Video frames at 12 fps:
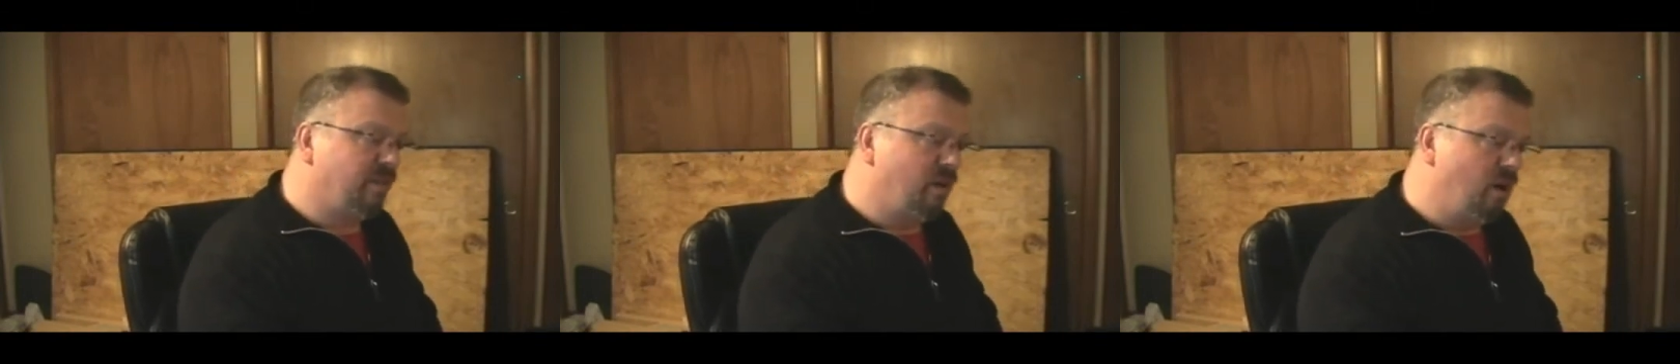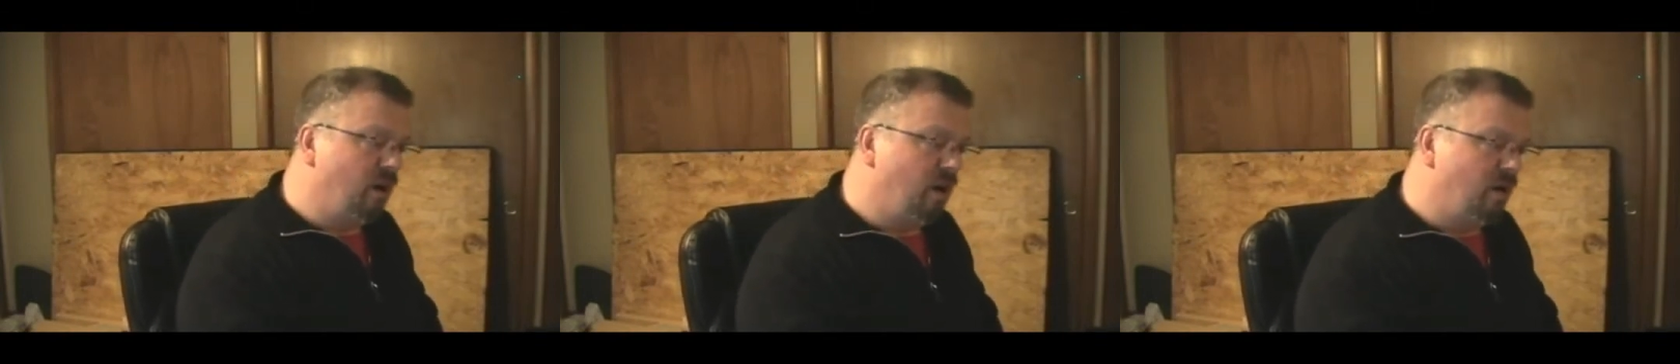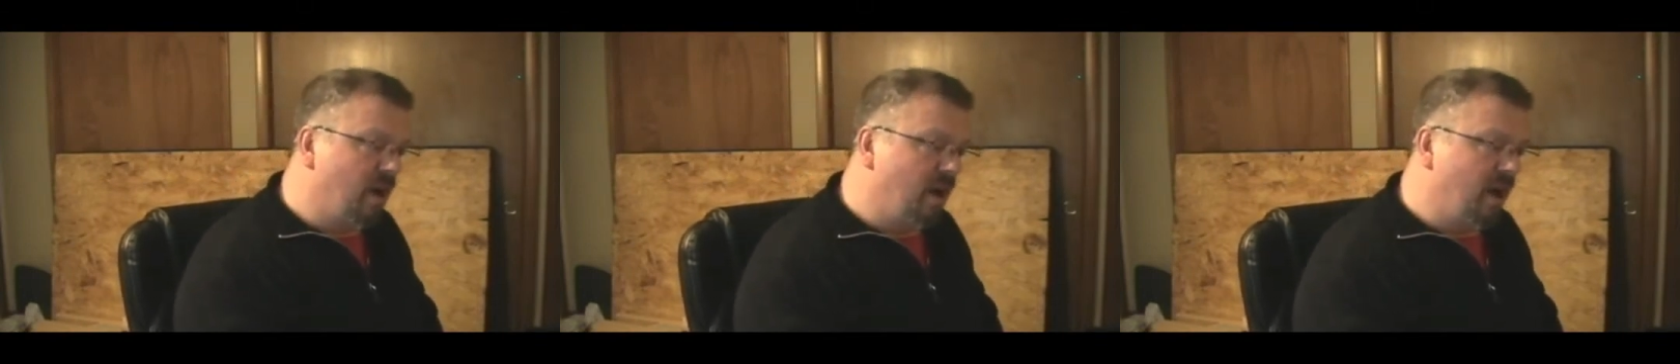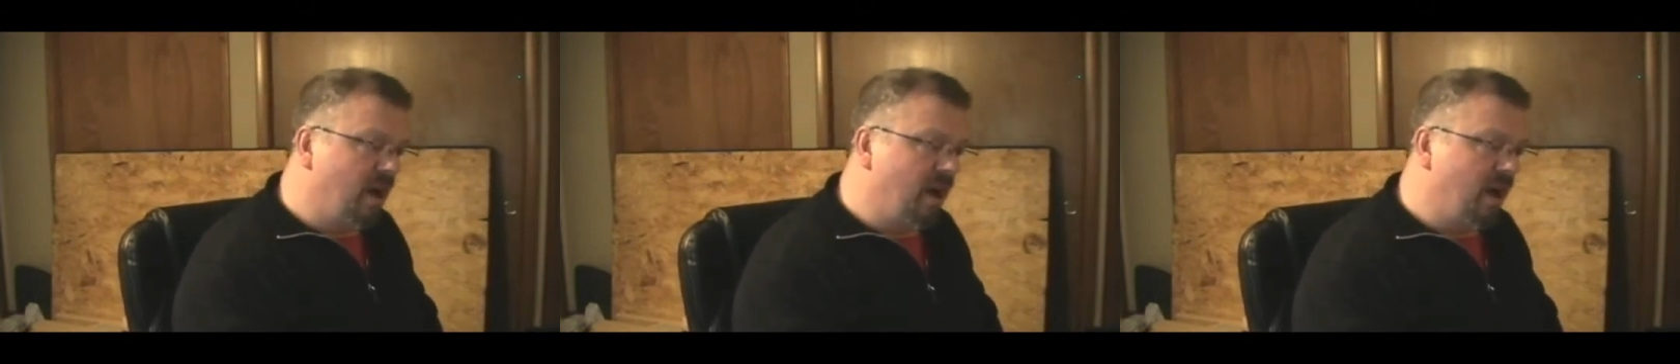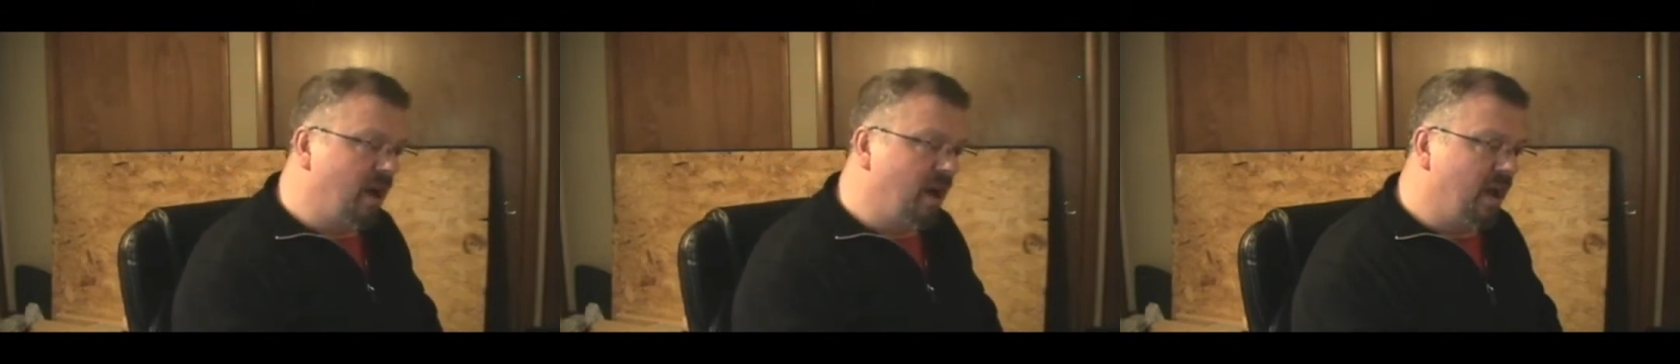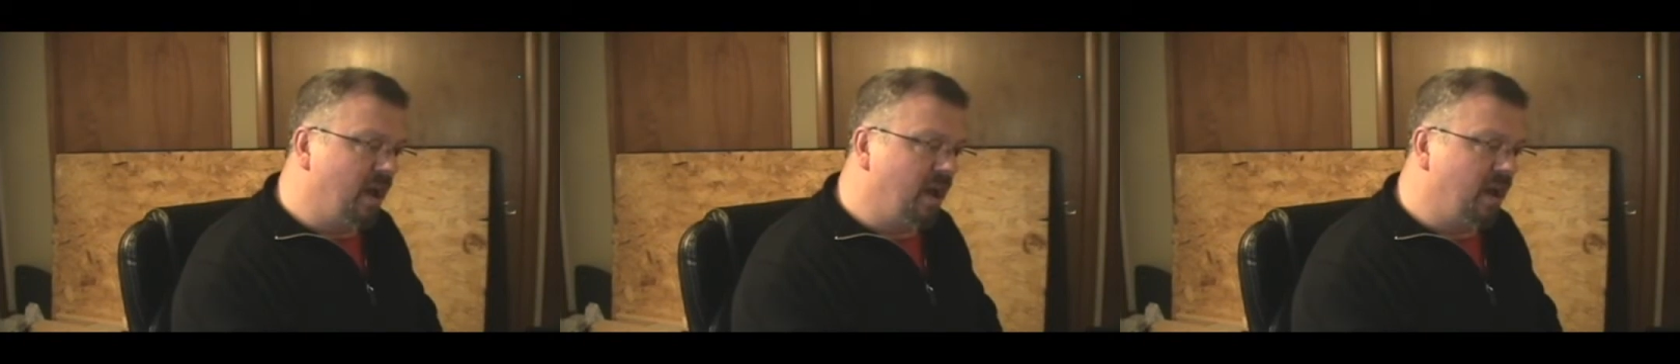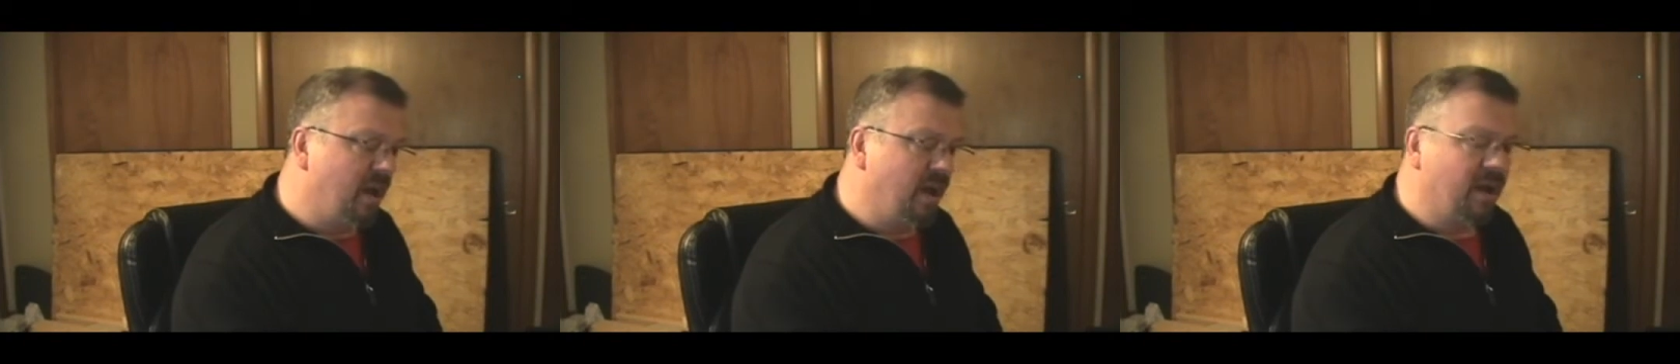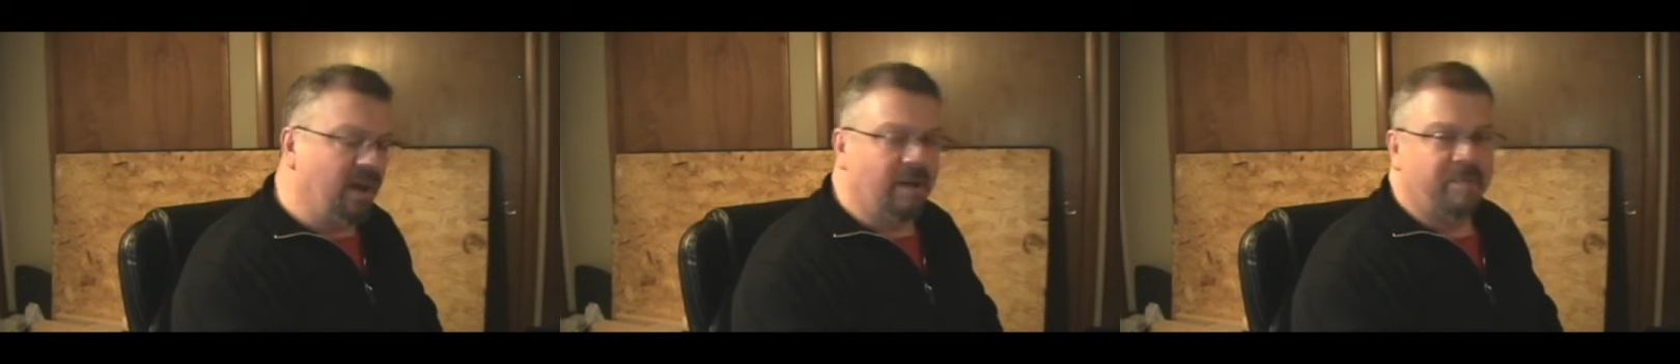
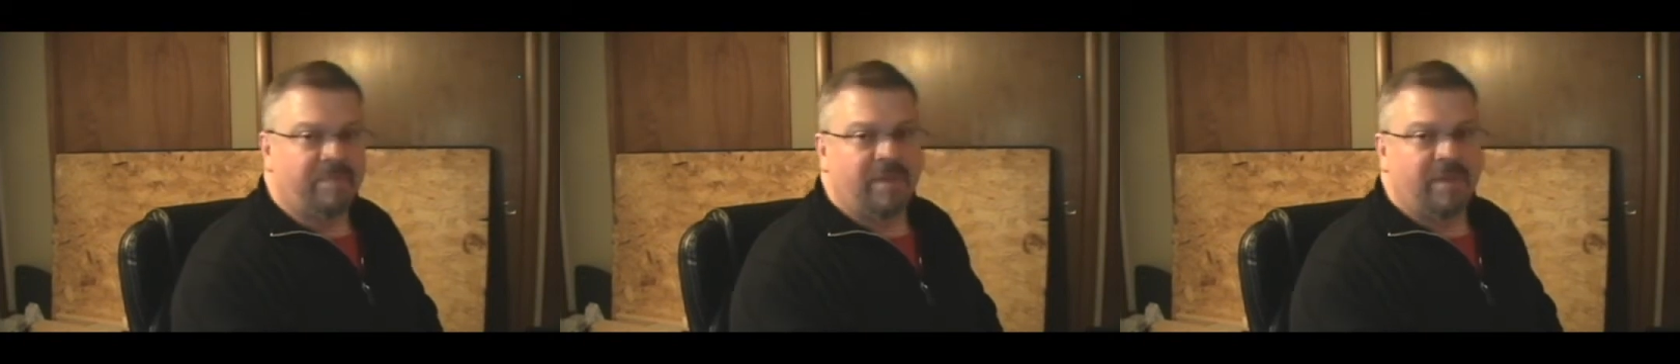forever.